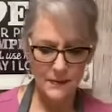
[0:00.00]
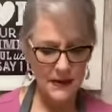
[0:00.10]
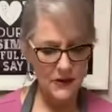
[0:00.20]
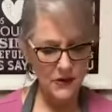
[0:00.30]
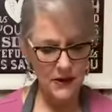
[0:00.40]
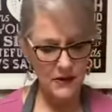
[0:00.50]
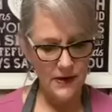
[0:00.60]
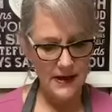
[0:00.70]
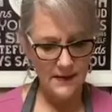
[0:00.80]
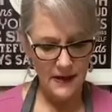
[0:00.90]
Make sure I don't
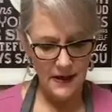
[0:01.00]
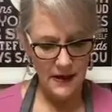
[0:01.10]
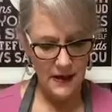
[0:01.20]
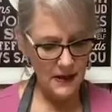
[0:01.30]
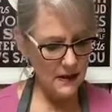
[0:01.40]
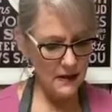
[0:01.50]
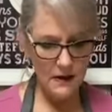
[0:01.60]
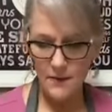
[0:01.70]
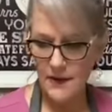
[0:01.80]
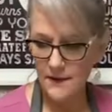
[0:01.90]
have any ink
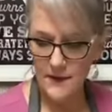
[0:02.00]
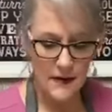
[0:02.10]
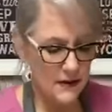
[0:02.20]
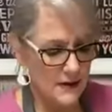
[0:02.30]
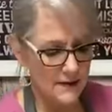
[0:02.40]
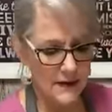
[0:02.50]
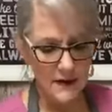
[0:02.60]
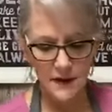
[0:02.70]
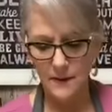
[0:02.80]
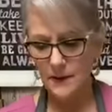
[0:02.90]
on my finger. I have a
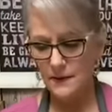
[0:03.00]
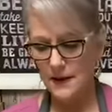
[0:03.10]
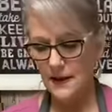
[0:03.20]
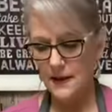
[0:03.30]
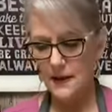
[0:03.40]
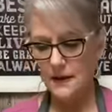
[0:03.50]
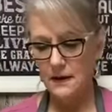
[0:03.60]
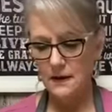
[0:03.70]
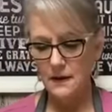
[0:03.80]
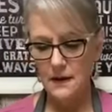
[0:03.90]
little bit right
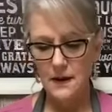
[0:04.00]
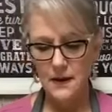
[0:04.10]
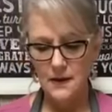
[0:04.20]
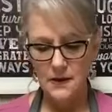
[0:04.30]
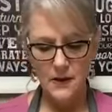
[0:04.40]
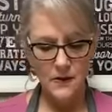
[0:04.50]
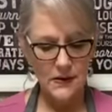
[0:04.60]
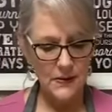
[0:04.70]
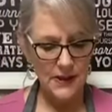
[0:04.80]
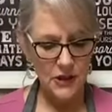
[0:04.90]
there. So you
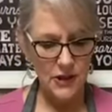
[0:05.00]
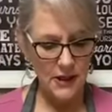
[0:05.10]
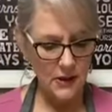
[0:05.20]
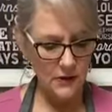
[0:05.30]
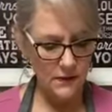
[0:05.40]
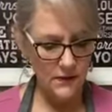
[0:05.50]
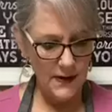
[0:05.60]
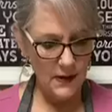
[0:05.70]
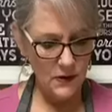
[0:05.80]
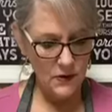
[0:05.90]
always want to check your
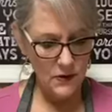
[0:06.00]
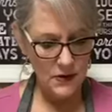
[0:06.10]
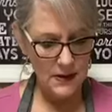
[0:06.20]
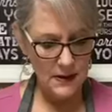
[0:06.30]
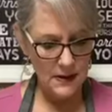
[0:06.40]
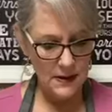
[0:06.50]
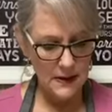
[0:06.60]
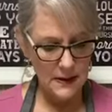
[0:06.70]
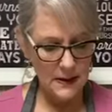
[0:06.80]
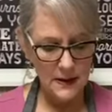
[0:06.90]
fingers
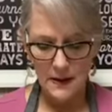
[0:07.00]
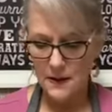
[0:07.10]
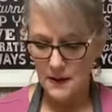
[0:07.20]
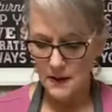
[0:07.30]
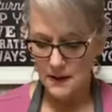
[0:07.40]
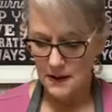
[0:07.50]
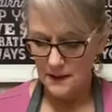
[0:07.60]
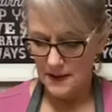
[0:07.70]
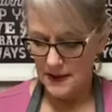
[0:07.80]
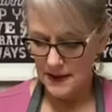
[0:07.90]

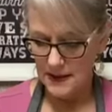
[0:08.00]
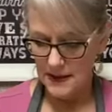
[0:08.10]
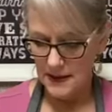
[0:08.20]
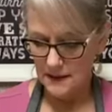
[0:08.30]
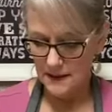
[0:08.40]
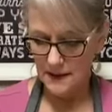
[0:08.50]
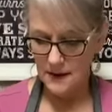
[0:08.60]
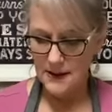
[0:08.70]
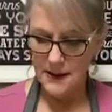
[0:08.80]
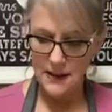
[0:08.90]
because
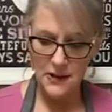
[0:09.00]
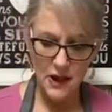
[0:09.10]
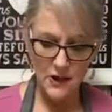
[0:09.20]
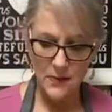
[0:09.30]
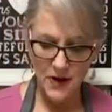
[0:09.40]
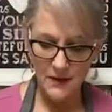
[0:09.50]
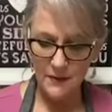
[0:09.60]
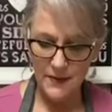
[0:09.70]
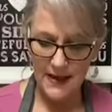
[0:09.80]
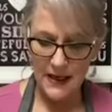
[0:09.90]
see, it's on the palm
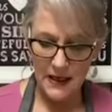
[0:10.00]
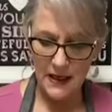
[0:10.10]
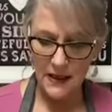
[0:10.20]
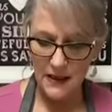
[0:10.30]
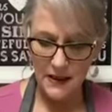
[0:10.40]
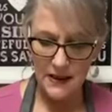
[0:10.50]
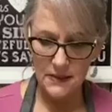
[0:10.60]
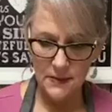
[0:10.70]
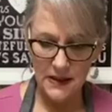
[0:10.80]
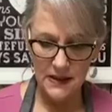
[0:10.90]
of my hand. It gets
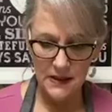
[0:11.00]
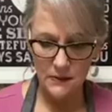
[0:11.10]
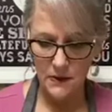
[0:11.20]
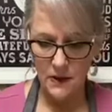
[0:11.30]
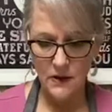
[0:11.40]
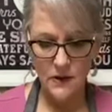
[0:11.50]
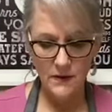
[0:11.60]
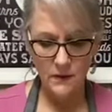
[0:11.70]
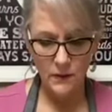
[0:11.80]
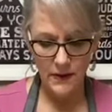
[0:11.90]
in places where you don't
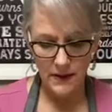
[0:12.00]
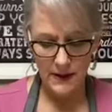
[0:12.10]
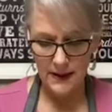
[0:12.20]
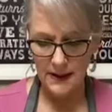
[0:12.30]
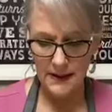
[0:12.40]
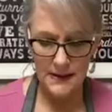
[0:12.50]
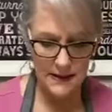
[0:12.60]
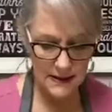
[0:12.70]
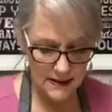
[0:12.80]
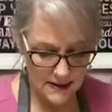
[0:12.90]
even realize.